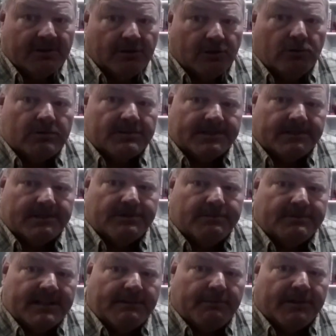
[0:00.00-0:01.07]
Google search,
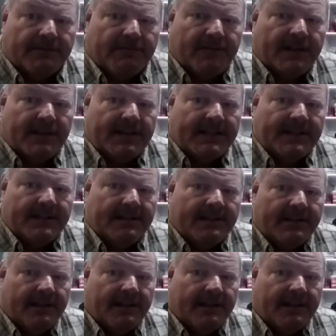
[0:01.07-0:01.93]
was able to find